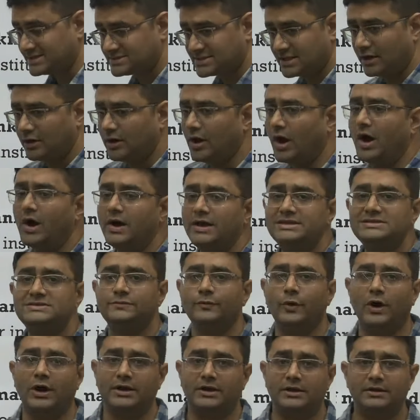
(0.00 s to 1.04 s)
The law is
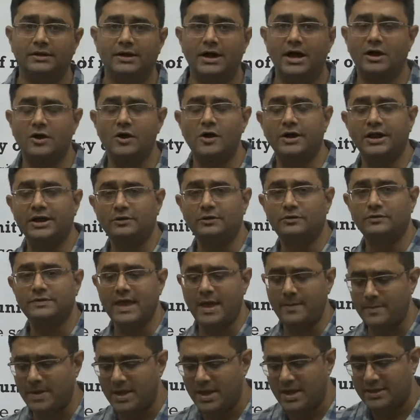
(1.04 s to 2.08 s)
what, according to
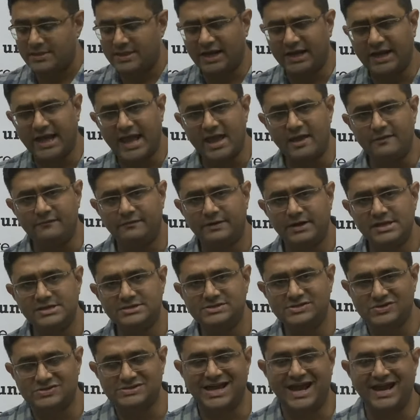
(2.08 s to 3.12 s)
them, that every
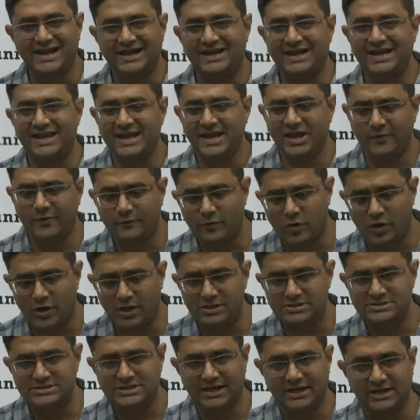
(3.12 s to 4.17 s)
society
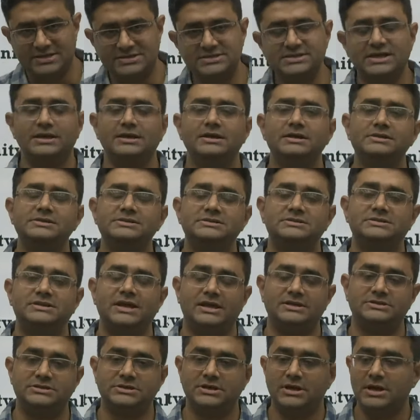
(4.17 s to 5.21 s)
evolves in a single
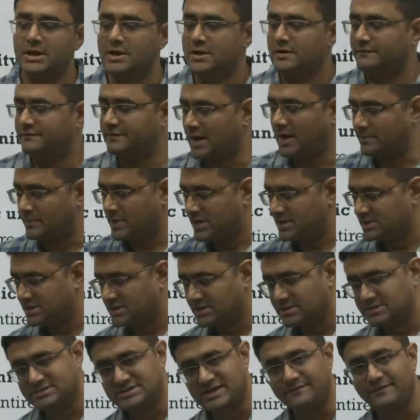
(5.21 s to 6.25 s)
stage from
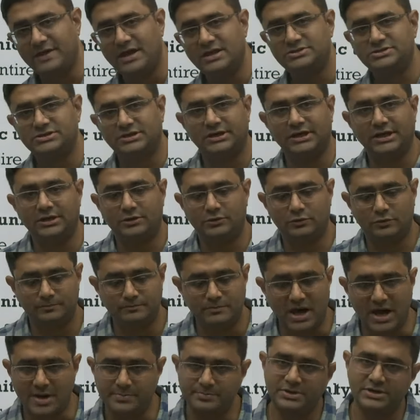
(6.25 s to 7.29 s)
savagery,
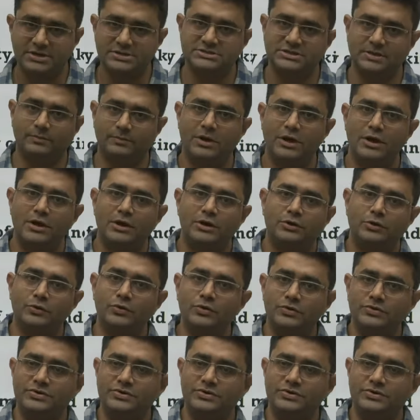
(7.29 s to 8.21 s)
barbarism to